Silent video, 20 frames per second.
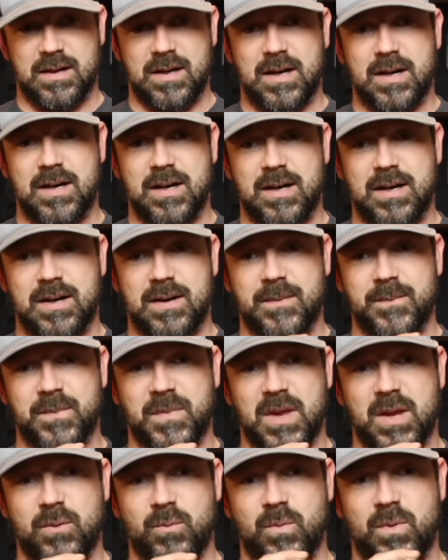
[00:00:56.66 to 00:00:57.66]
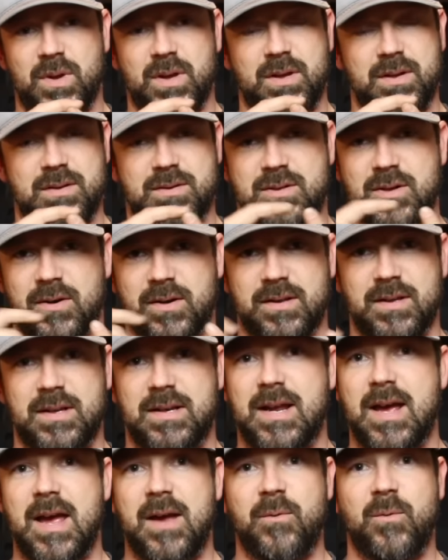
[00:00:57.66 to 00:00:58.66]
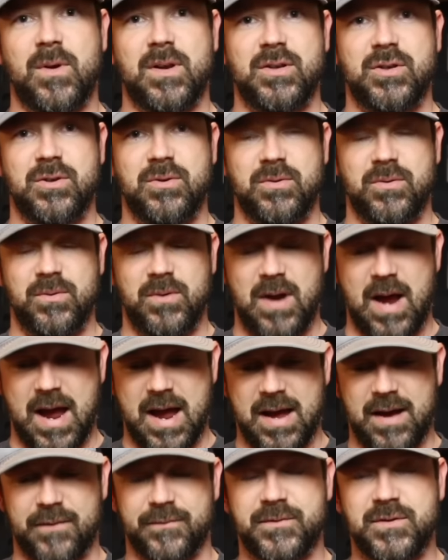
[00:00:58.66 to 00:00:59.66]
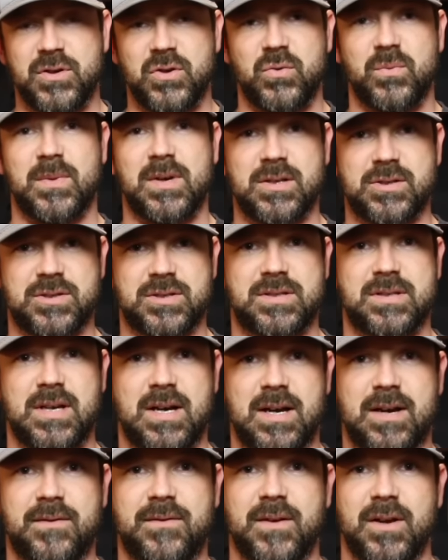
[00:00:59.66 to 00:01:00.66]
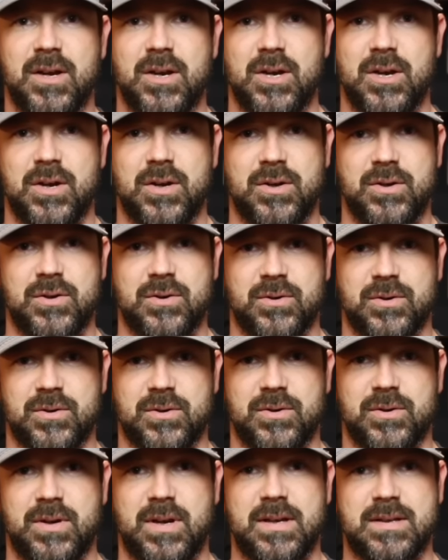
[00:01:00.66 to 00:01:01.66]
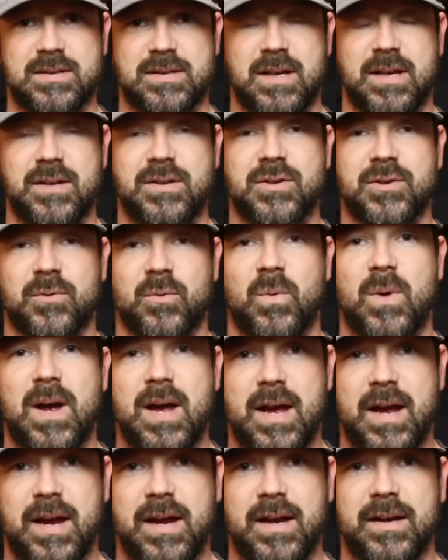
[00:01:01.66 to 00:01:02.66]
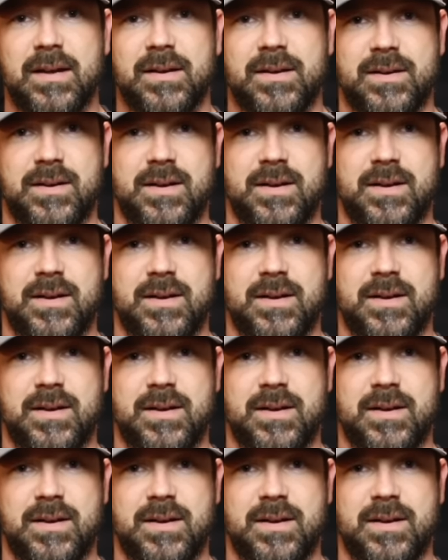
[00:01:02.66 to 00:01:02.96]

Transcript: During the day, when you have too much stuff, it's in your way,